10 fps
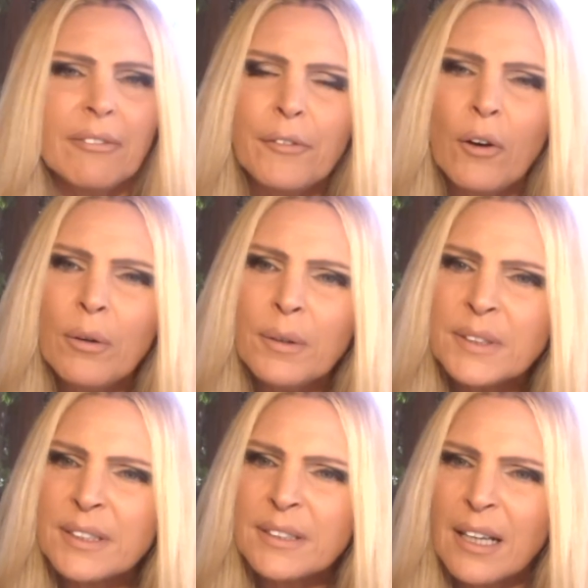
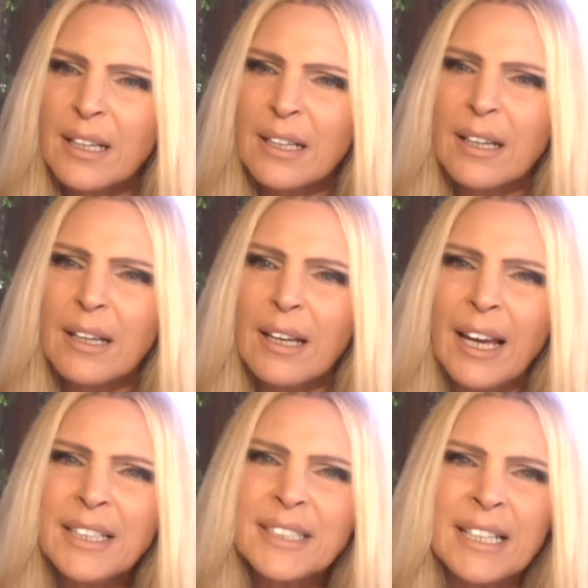false
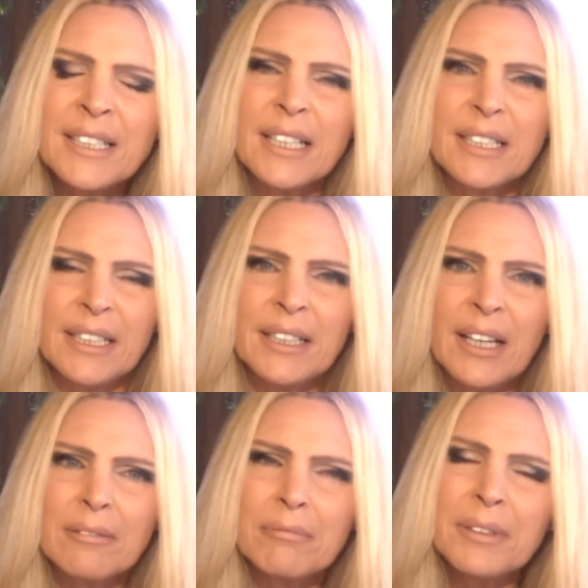identity
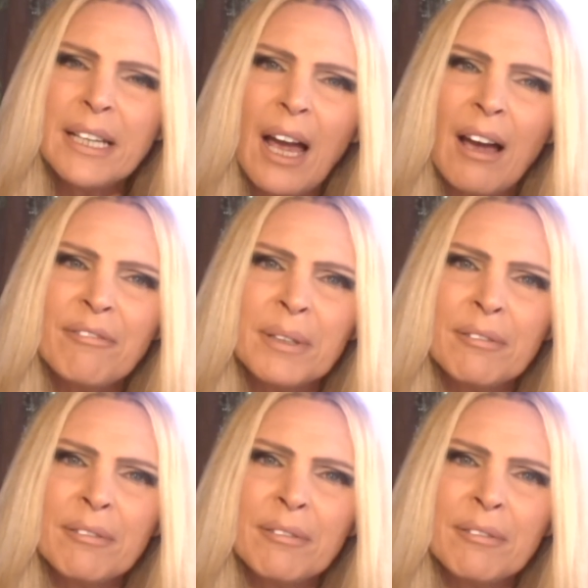that we have